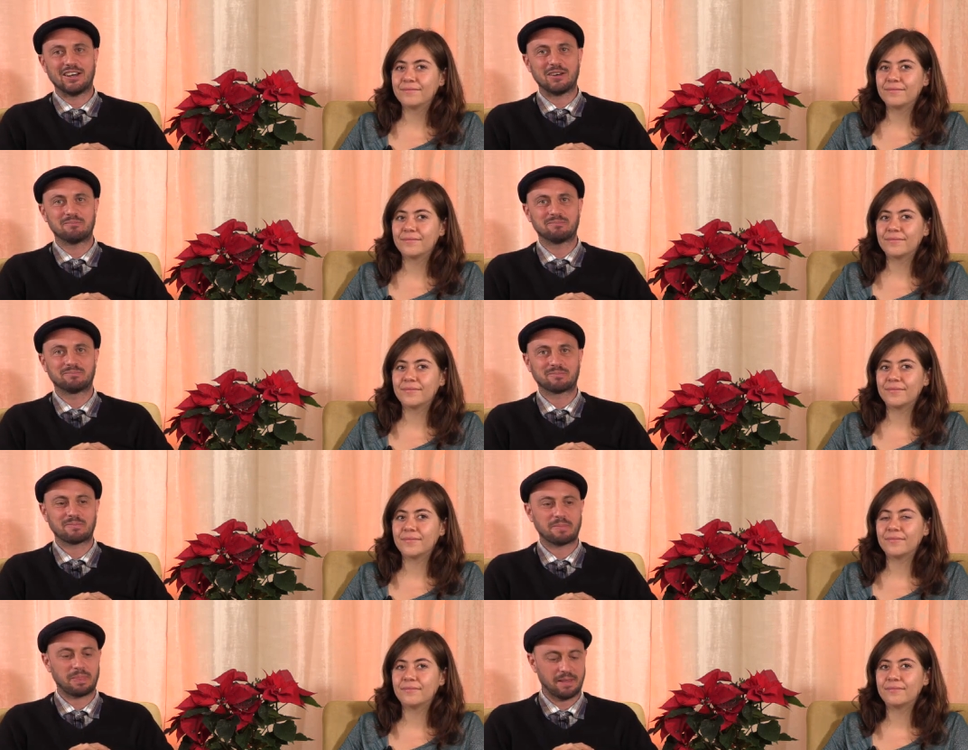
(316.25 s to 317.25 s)
Speaker 1: um,
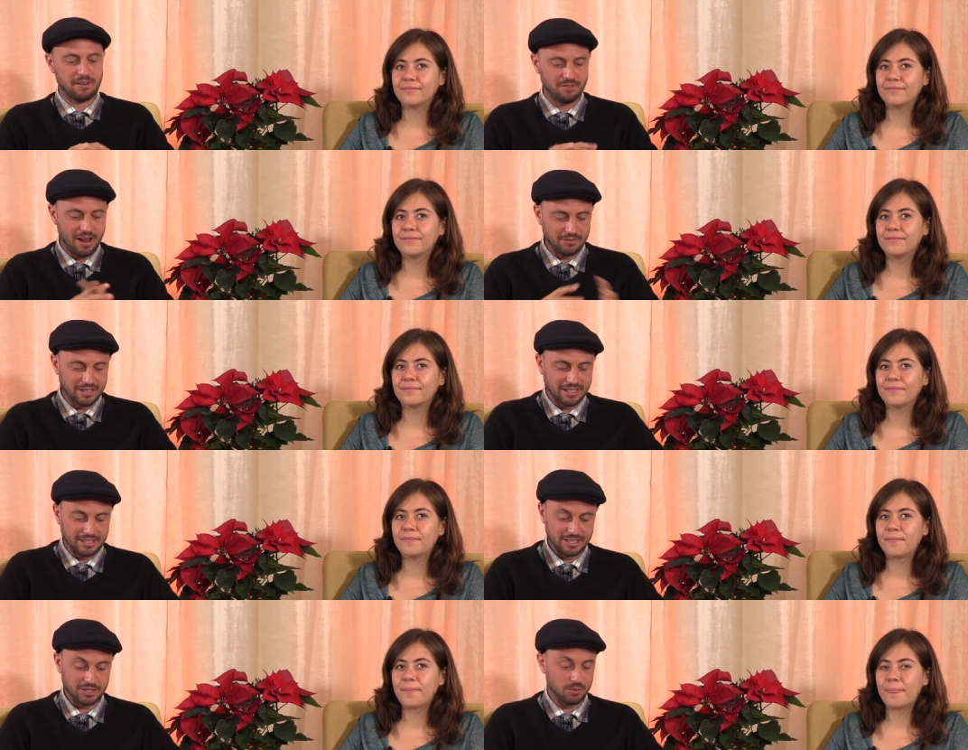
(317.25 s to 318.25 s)
around
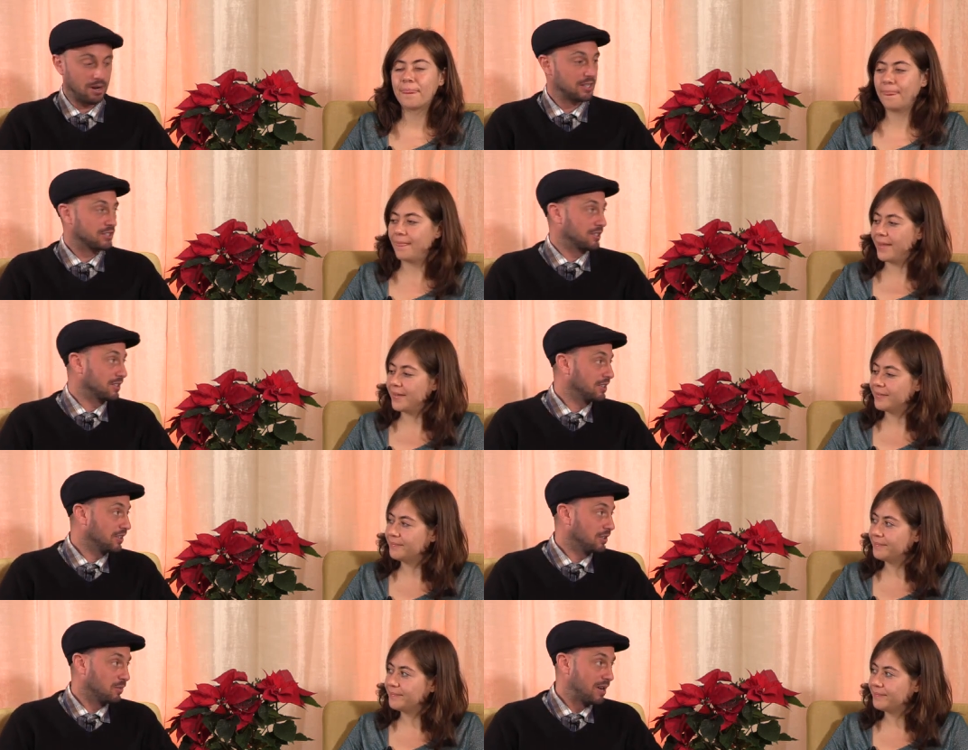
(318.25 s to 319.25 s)
any situation,
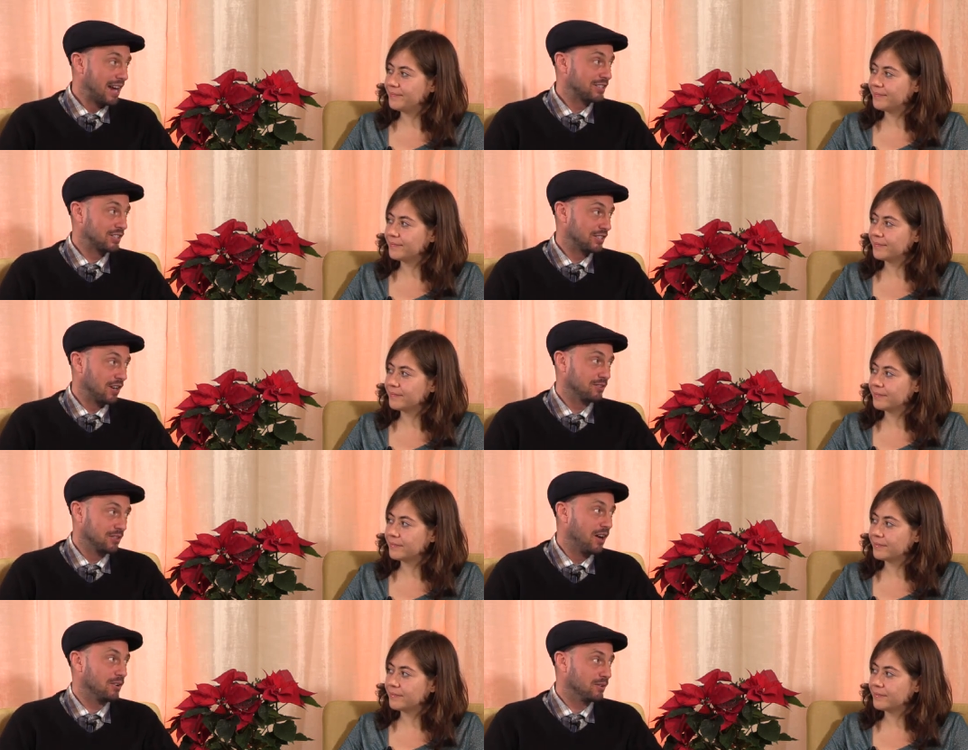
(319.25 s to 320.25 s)
that we actually don't
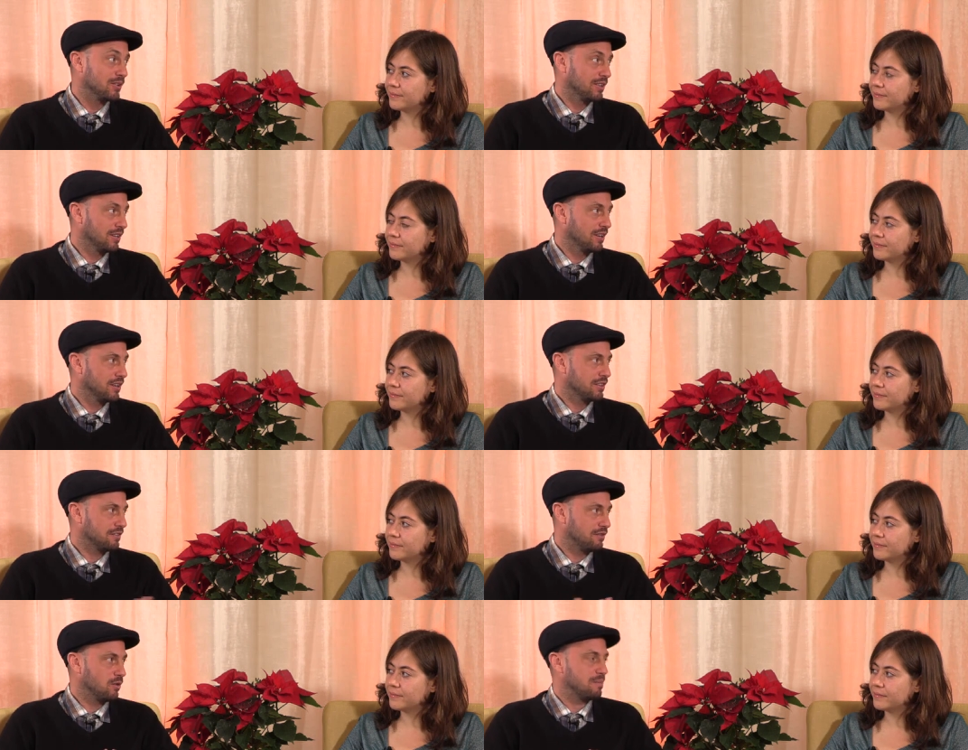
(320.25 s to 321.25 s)
know
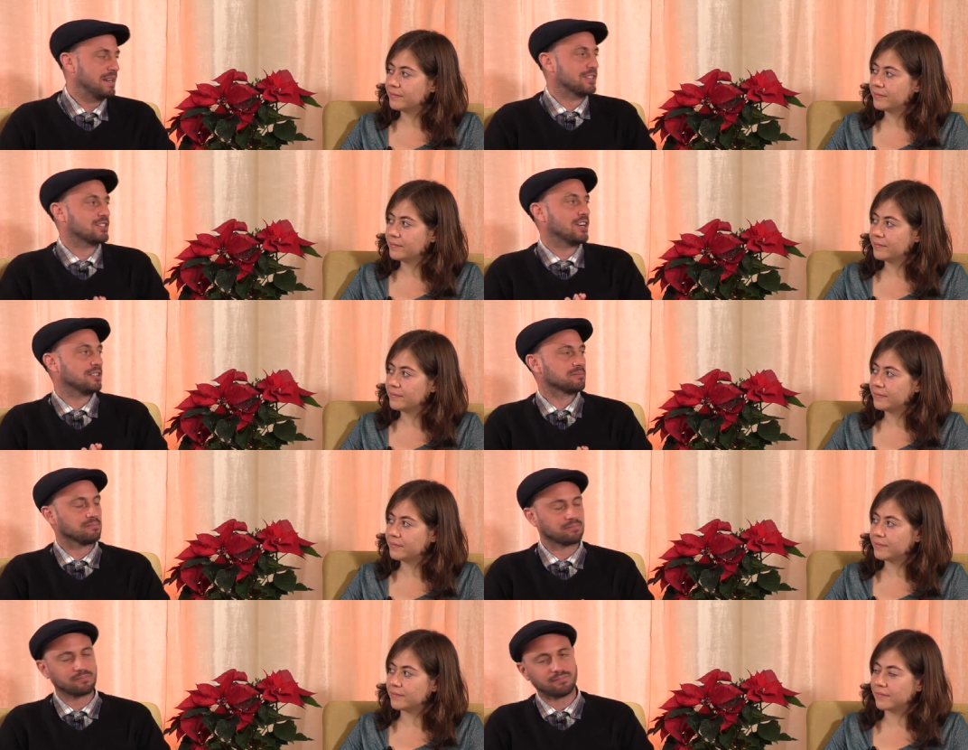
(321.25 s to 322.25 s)
the full picture.
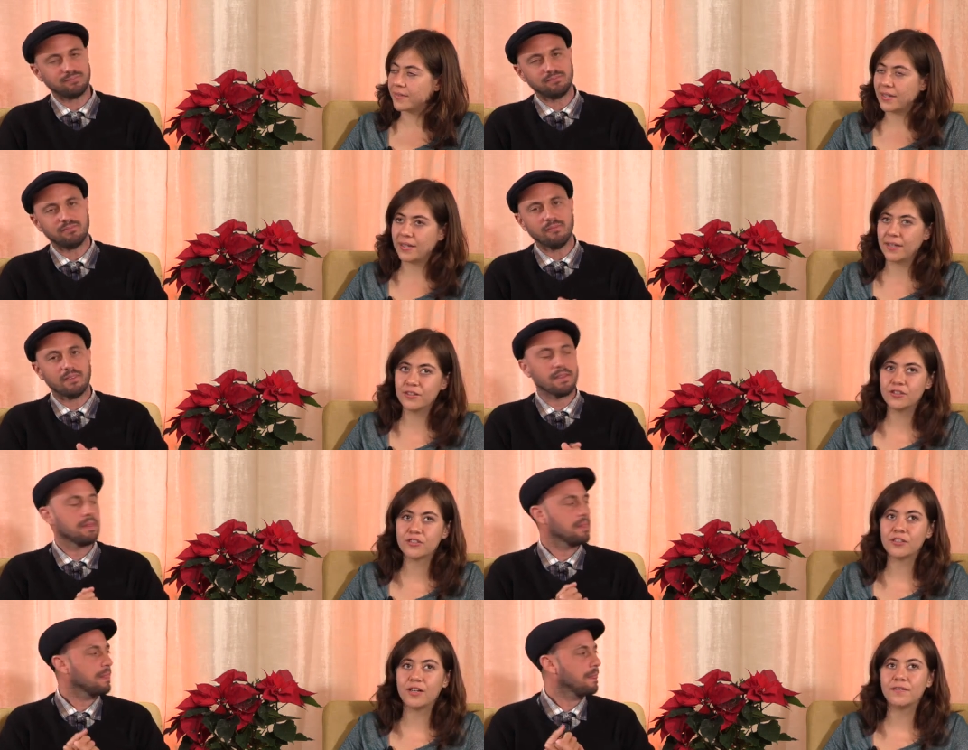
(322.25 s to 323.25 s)
Speaker 2: Mm, and I
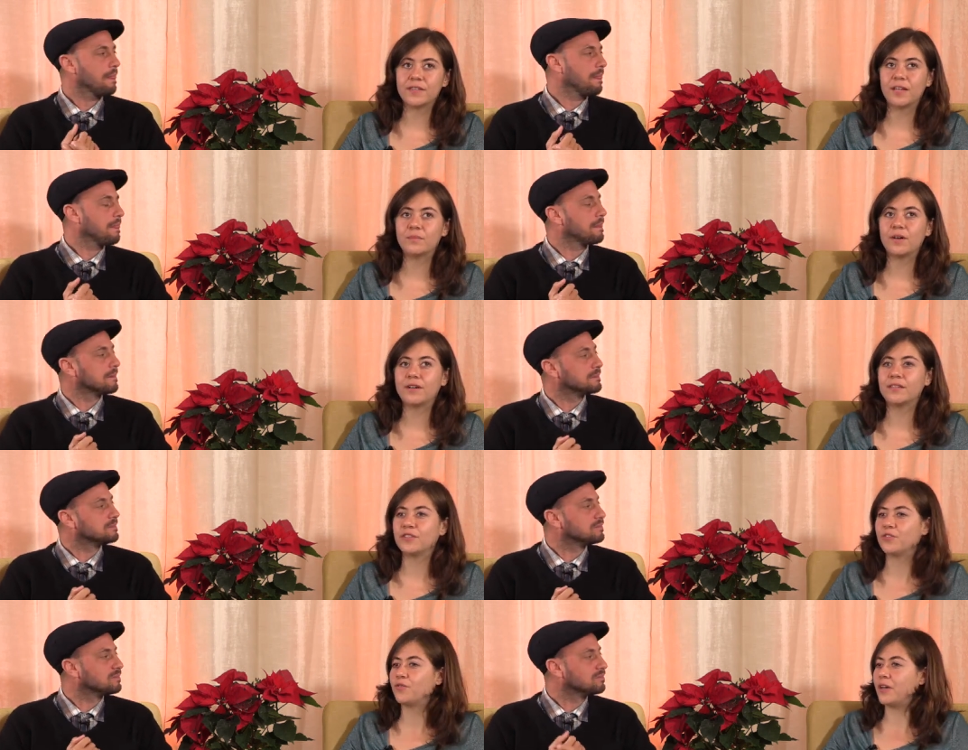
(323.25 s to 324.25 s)
just love that part
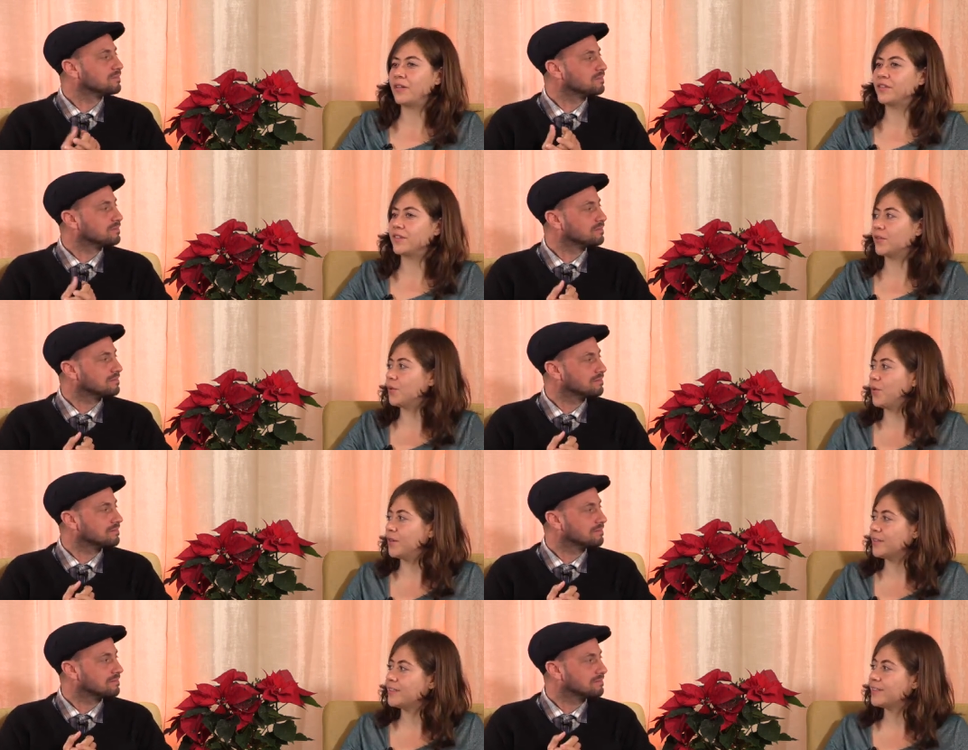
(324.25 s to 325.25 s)
that you found on the
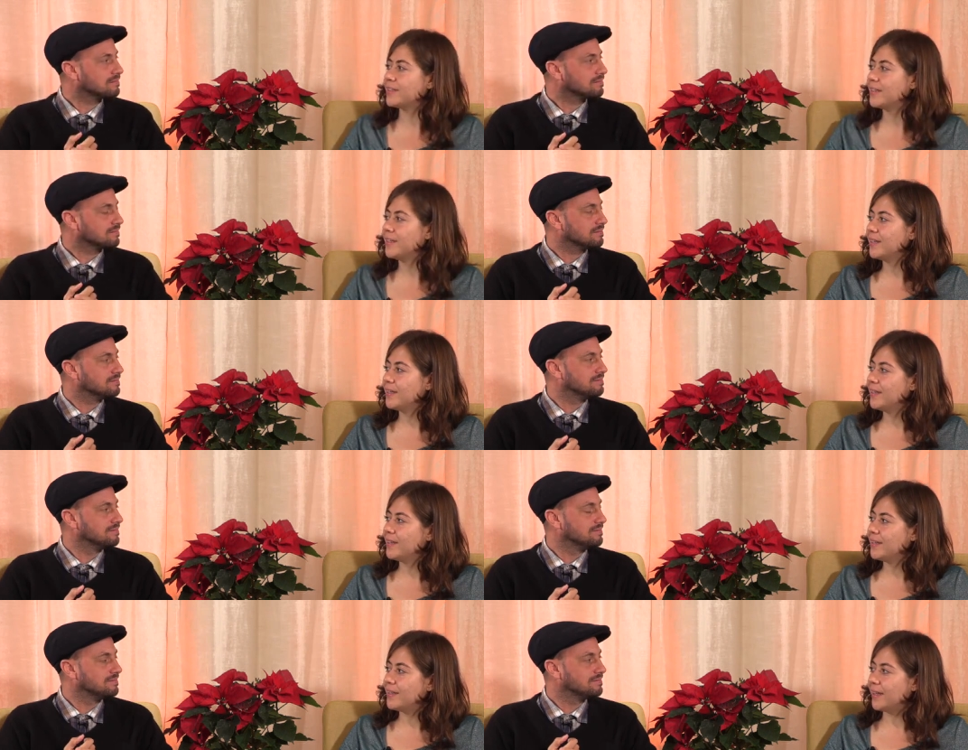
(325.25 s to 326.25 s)
Course.
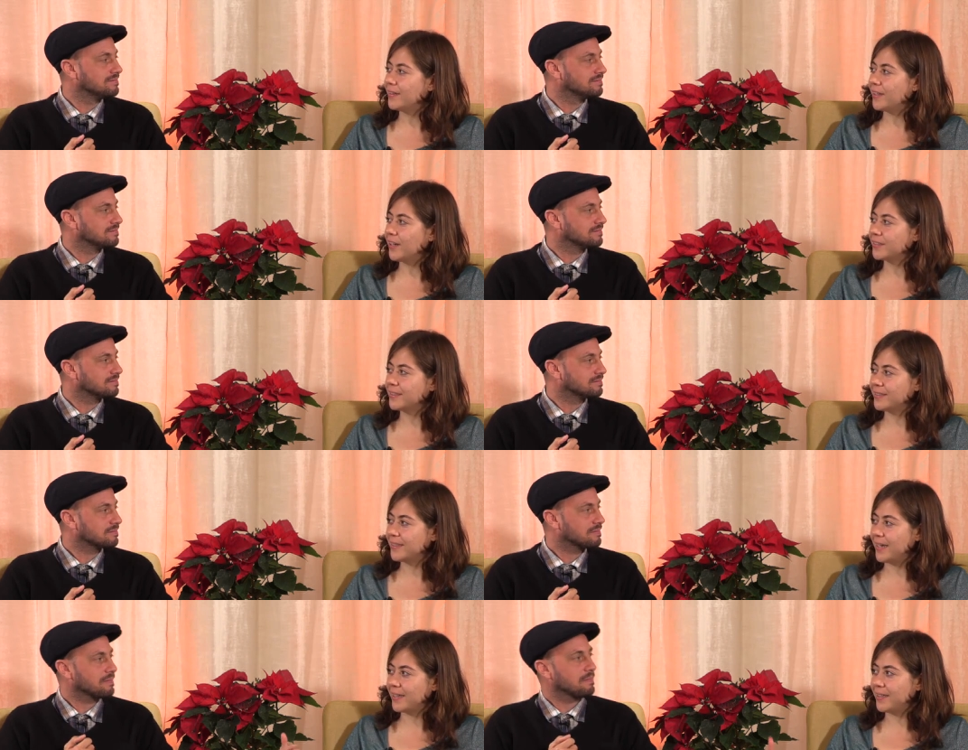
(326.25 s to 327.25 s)
Mm. It talks
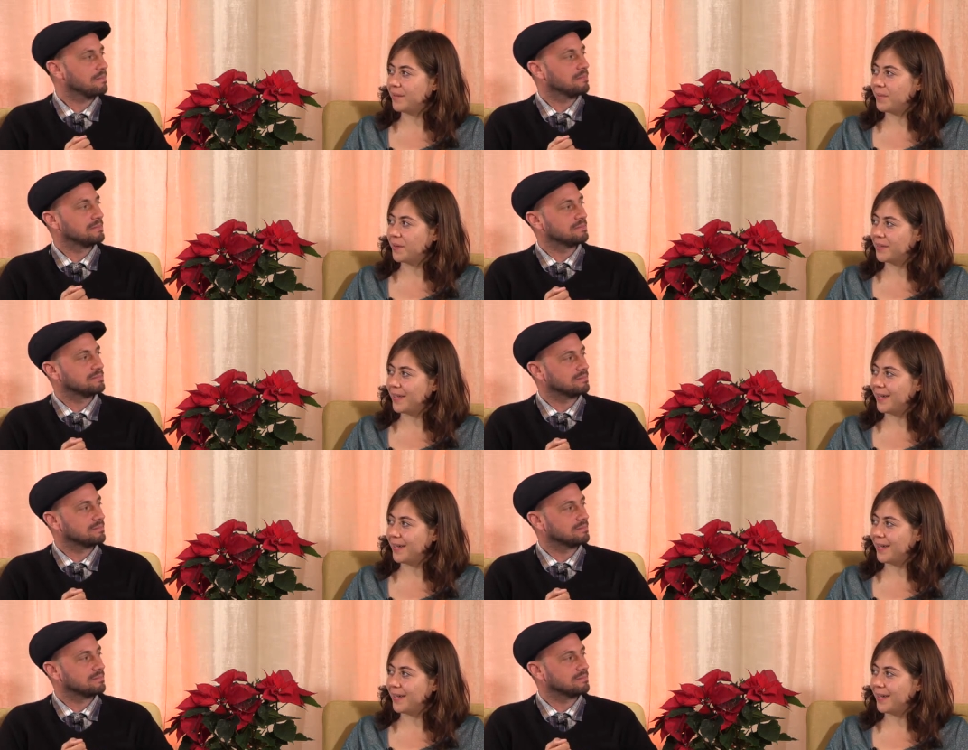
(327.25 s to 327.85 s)
exactly about